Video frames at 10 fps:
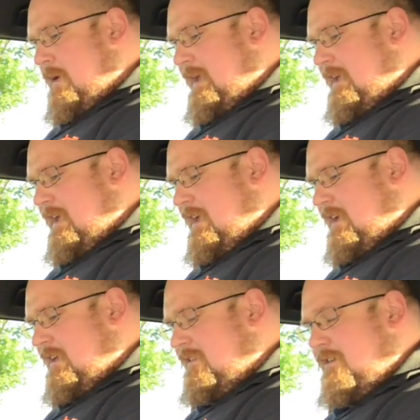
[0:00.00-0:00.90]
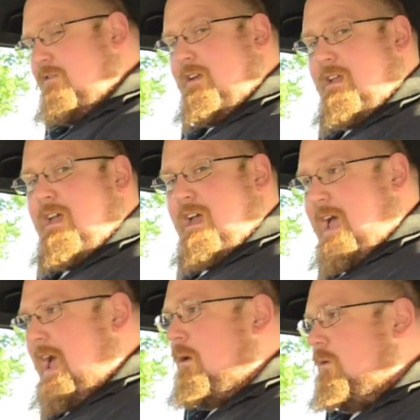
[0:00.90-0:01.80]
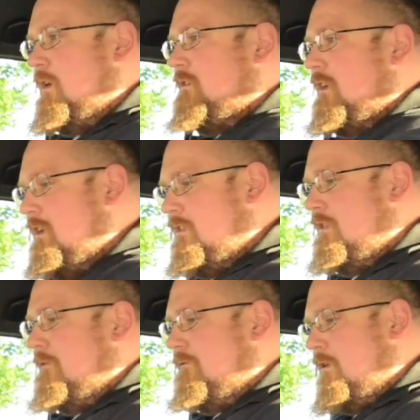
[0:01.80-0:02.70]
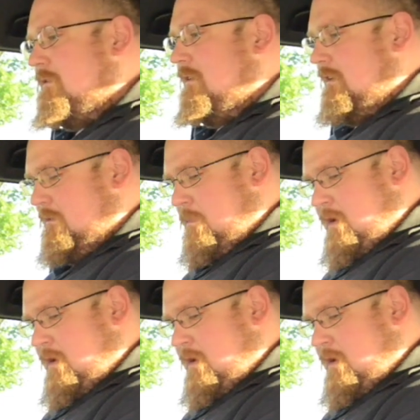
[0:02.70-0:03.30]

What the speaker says: back here considering how good the front is.